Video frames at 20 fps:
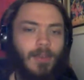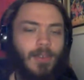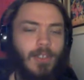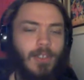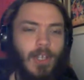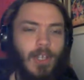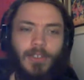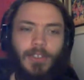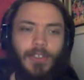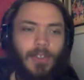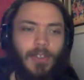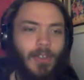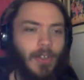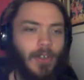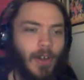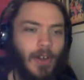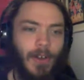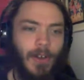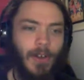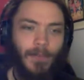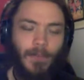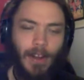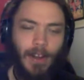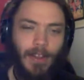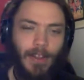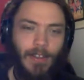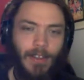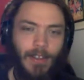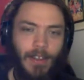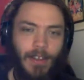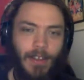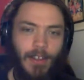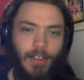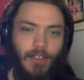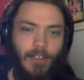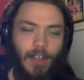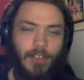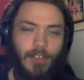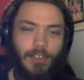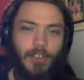talk to your car friend.
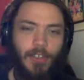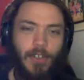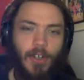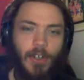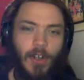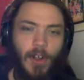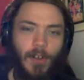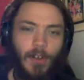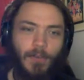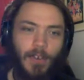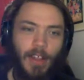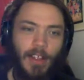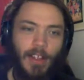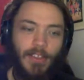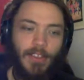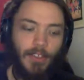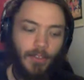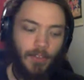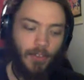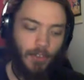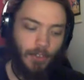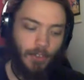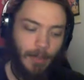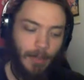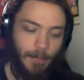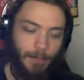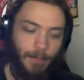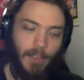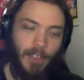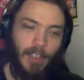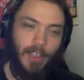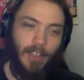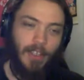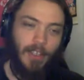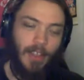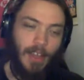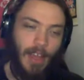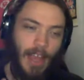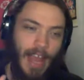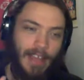Talk to your car friends. It's just like,
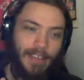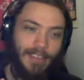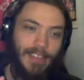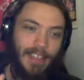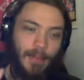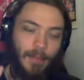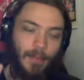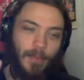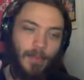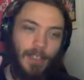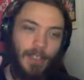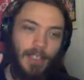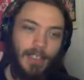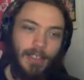ask them,